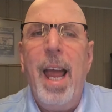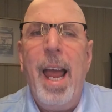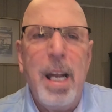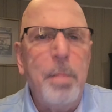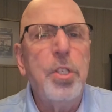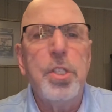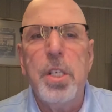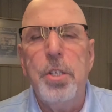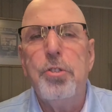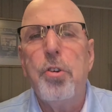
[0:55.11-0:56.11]
And I'm just
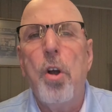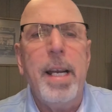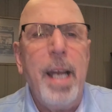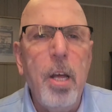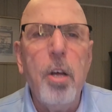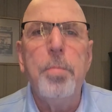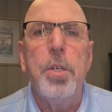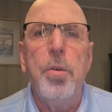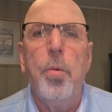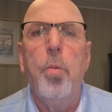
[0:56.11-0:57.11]
going to try and help
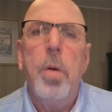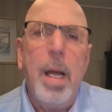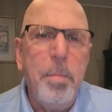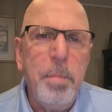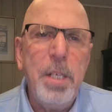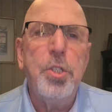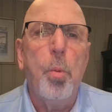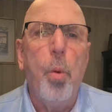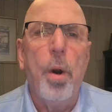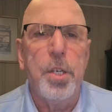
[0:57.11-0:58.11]
you and meet
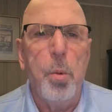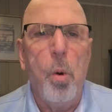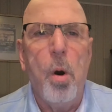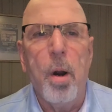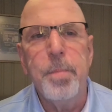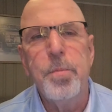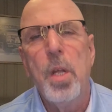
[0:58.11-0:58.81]
you where you are.